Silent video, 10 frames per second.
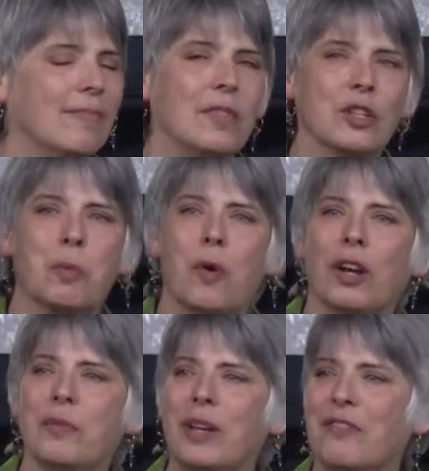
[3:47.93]
This
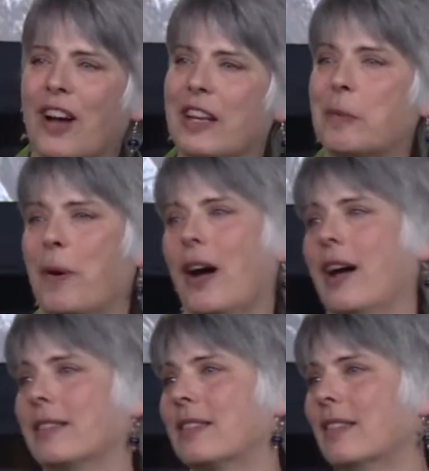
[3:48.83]
morning, we invite you to
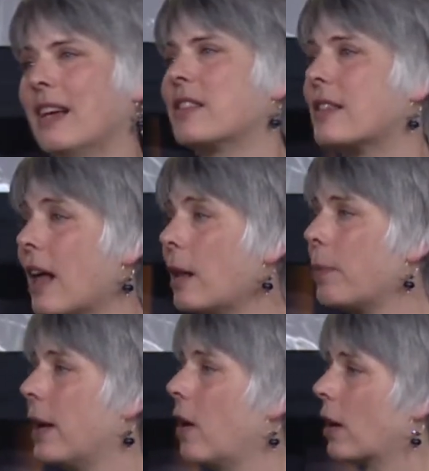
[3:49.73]
pause and
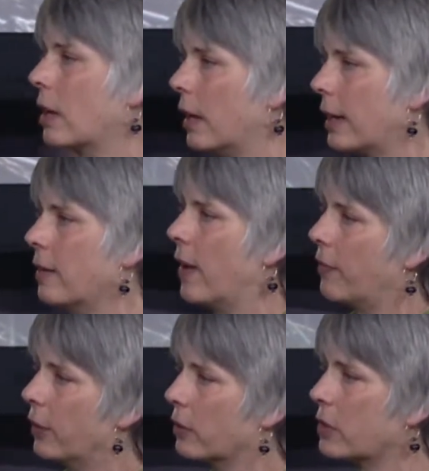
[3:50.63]
celebrate our collective
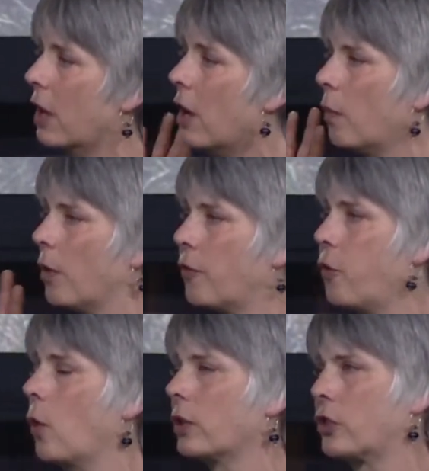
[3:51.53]
efforts with
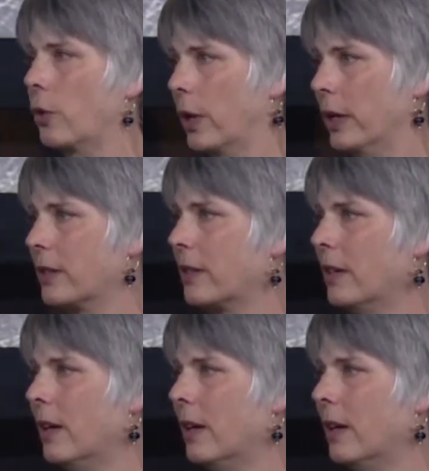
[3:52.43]
4 stories